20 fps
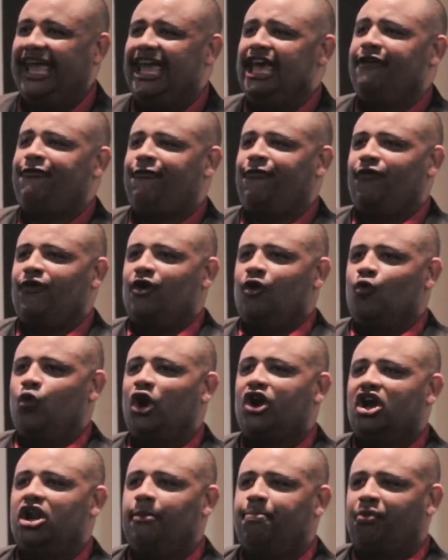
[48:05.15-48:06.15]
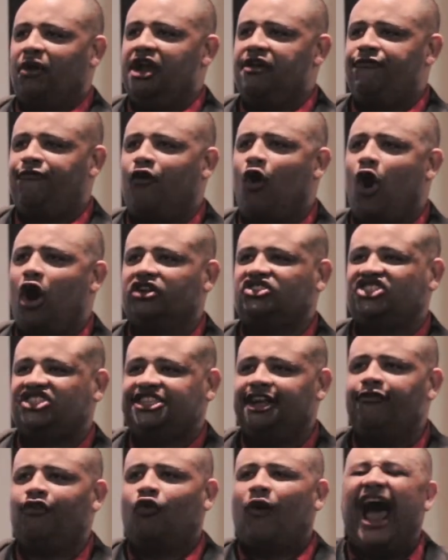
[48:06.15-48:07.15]
if we're going to bring forward
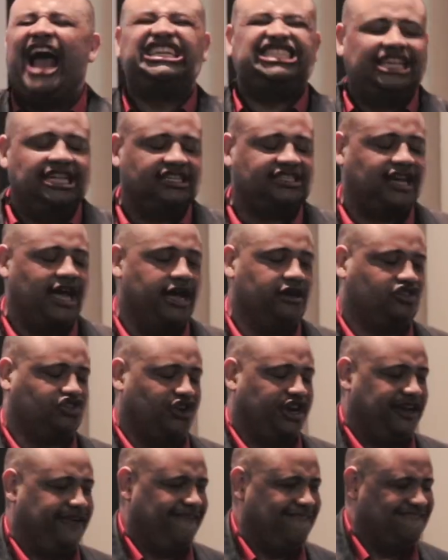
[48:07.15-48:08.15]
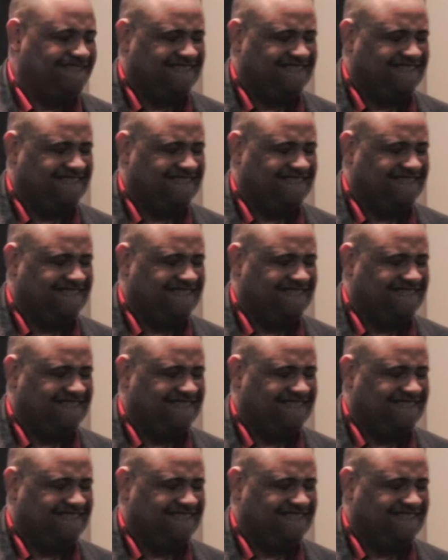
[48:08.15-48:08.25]
civil rights in this country.